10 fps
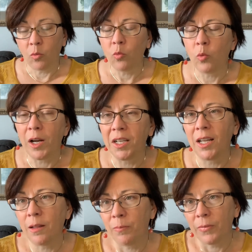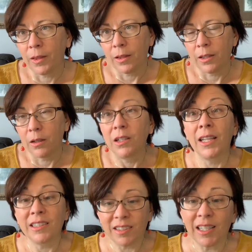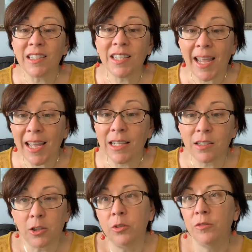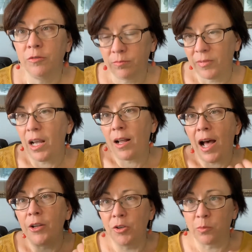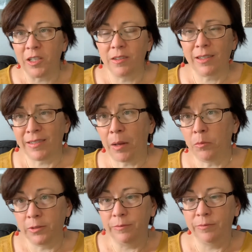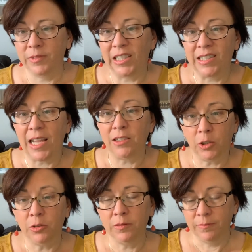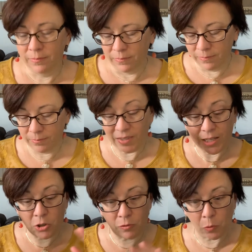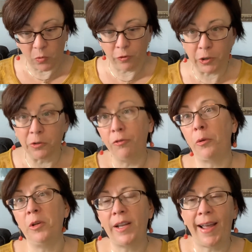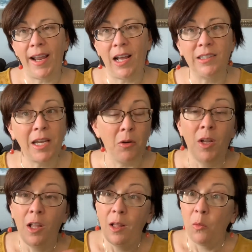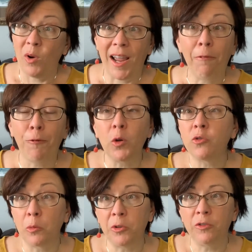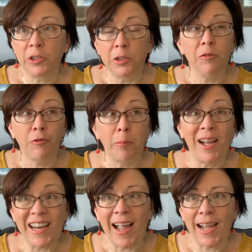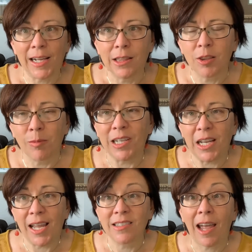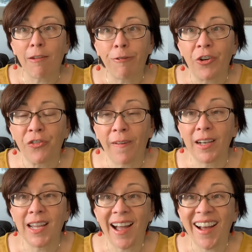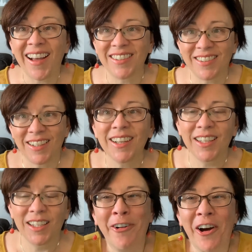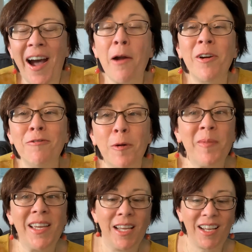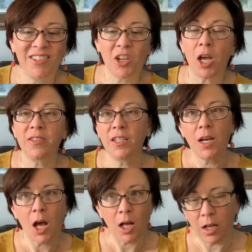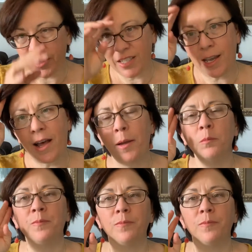what, let's say it's gluten. I'll use me as an example. Let's say it's gluten and you remove gluten from your diet. I'll tell you, when I first removed gluten from my diet, in 3 days, I felt fantastic. I went from being exhausted all the time